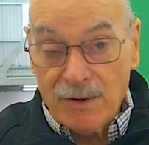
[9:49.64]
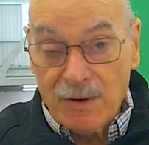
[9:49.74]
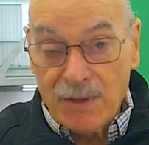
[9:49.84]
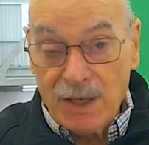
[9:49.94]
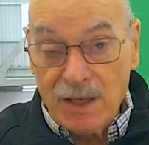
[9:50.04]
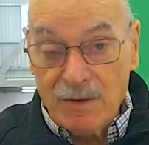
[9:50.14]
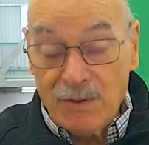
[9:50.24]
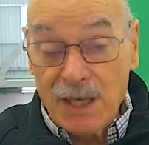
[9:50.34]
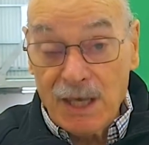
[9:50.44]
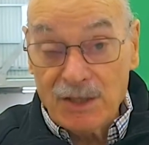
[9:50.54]
the
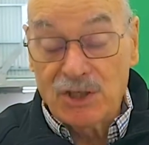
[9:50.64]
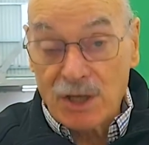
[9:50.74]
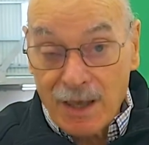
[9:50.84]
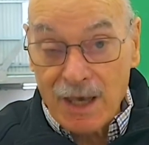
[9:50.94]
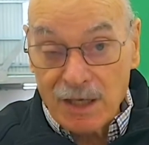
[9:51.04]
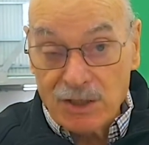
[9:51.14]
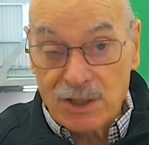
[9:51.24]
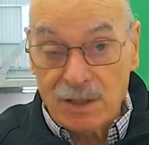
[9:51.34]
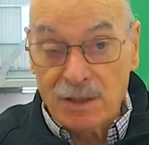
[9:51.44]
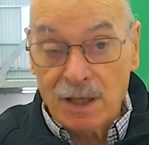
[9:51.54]

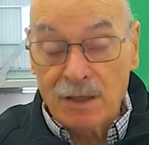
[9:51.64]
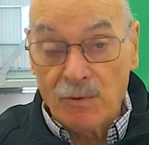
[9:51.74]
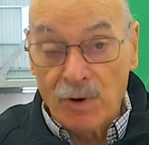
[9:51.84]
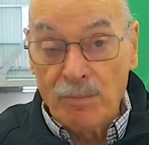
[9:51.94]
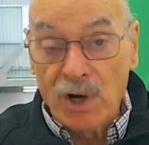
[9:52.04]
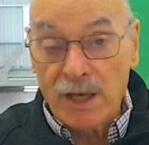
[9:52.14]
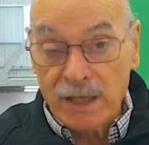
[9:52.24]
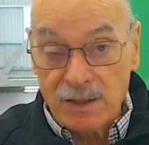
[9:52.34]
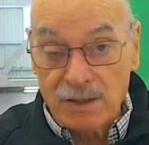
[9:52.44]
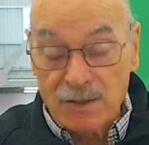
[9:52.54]
education and
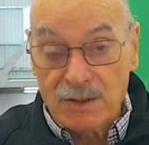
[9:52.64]
reminders